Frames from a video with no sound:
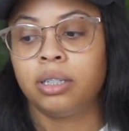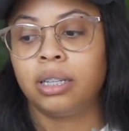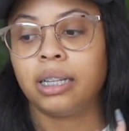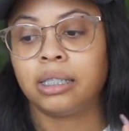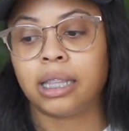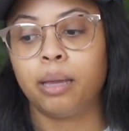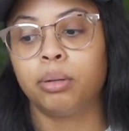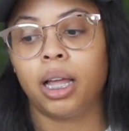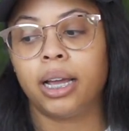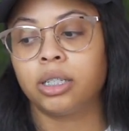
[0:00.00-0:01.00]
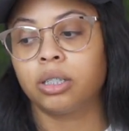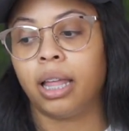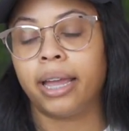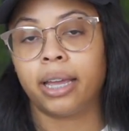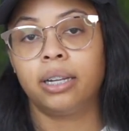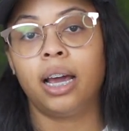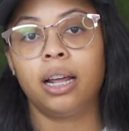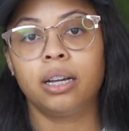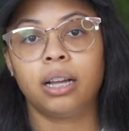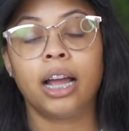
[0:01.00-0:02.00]
not stabilizer, like, not,
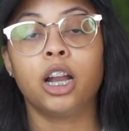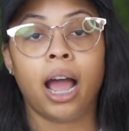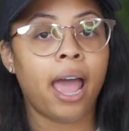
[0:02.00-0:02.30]
I